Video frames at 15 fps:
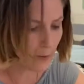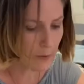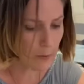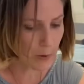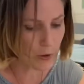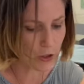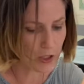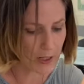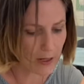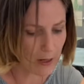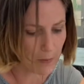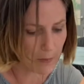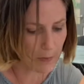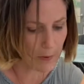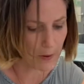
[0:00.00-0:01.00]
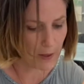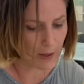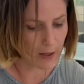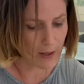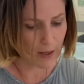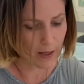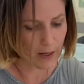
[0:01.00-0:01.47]
pushing up
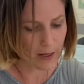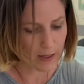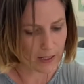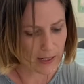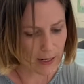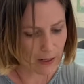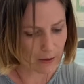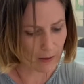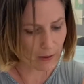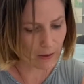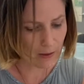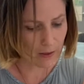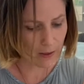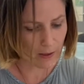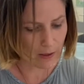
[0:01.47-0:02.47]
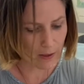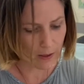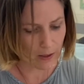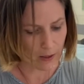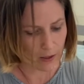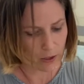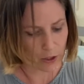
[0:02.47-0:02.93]
and down.
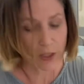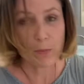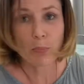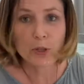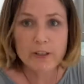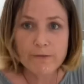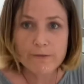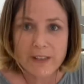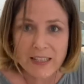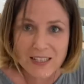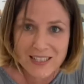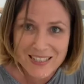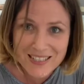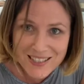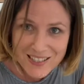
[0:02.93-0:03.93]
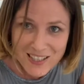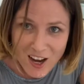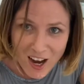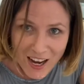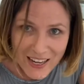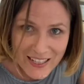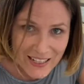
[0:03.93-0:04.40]
You can put your fingers
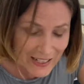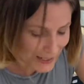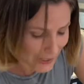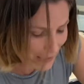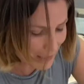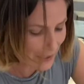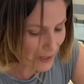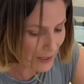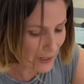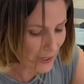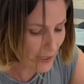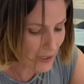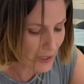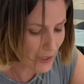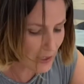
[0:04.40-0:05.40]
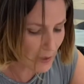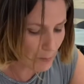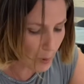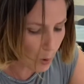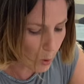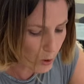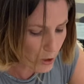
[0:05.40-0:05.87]
inside here and
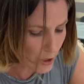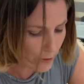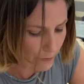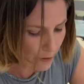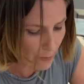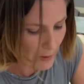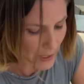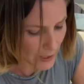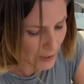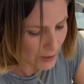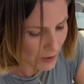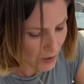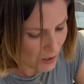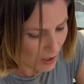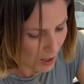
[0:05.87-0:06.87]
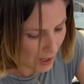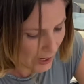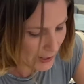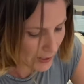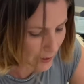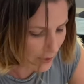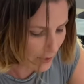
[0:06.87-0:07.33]
support it from the inside
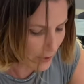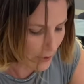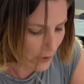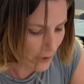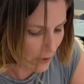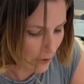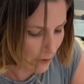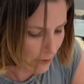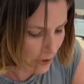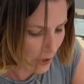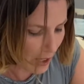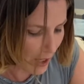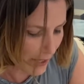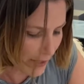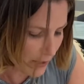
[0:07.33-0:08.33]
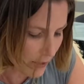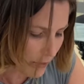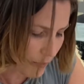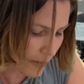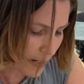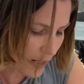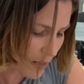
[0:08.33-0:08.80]
if you like. I'd
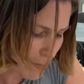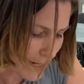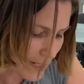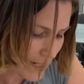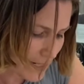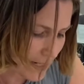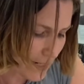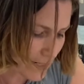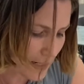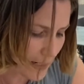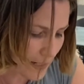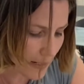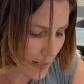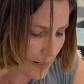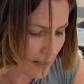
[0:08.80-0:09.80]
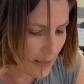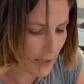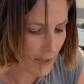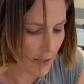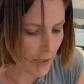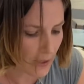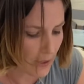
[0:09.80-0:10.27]
recommend it,
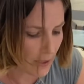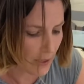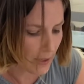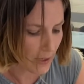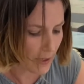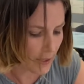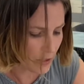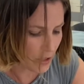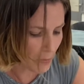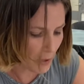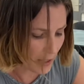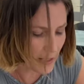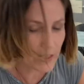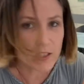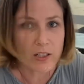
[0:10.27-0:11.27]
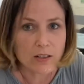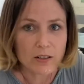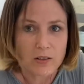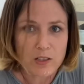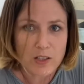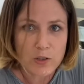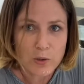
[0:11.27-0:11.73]
and you might need to
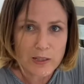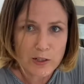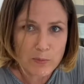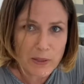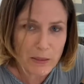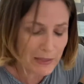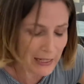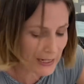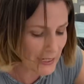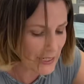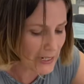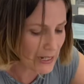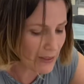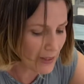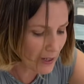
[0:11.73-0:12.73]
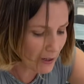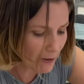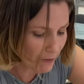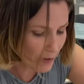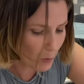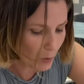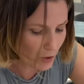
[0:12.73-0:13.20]
also do a little bit of blending in there if
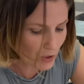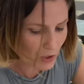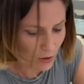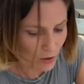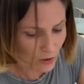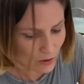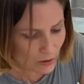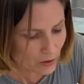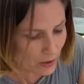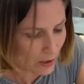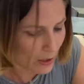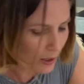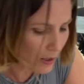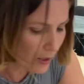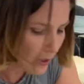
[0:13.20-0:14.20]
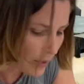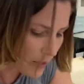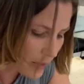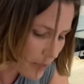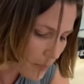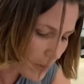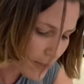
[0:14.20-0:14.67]
you want to. You might